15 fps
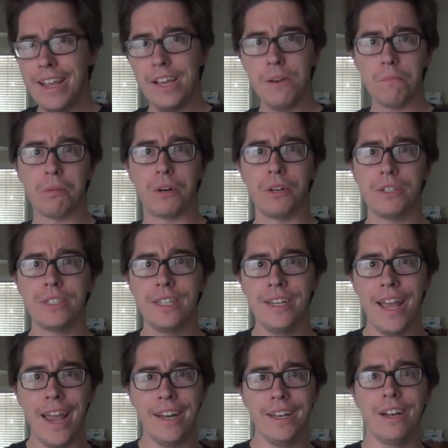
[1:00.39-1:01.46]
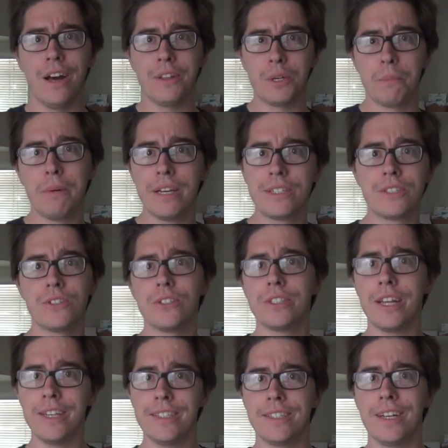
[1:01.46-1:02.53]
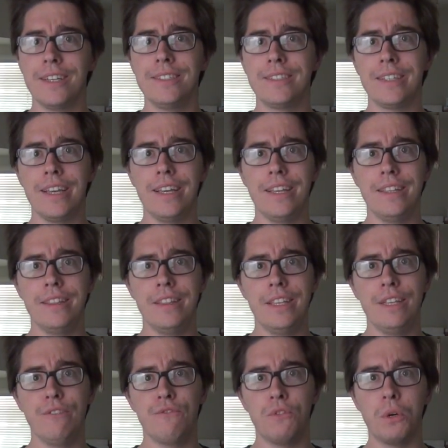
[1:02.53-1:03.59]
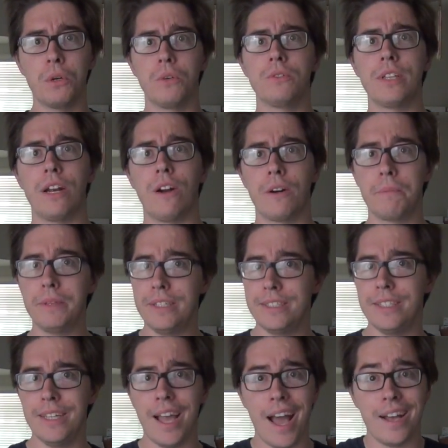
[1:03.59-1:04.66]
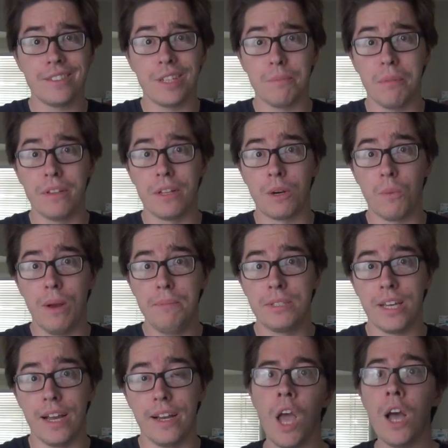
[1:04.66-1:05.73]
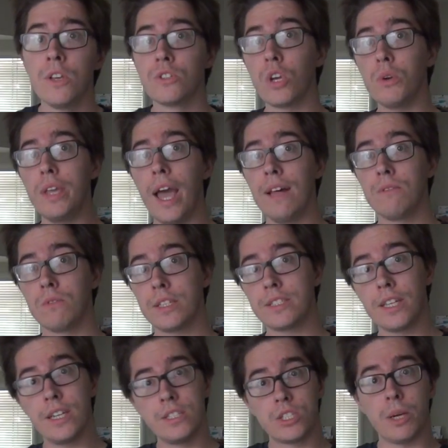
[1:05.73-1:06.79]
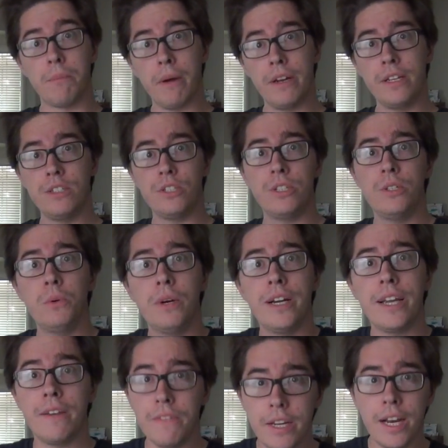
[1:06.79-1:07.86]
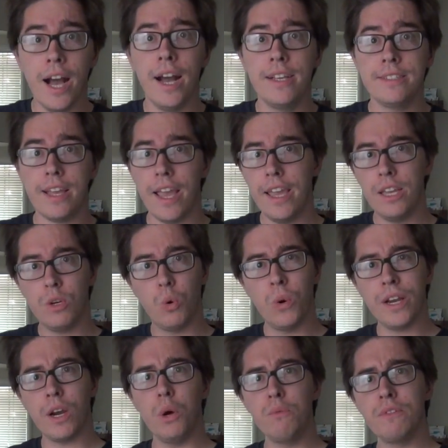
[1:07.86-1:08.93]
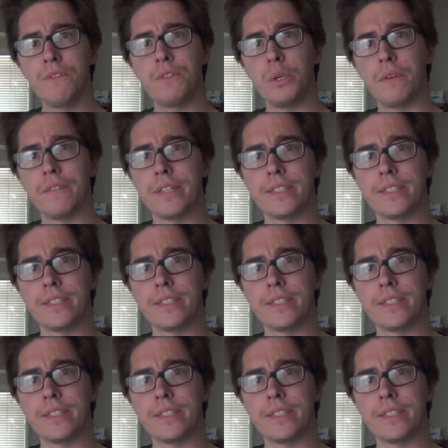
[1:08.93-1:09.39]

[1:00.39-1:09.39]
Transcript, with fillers: in person and in other pictures than it does in the photos that RPC has up on their website. So yeah, let's uh, jump on into uh, giving you guys a quick overview of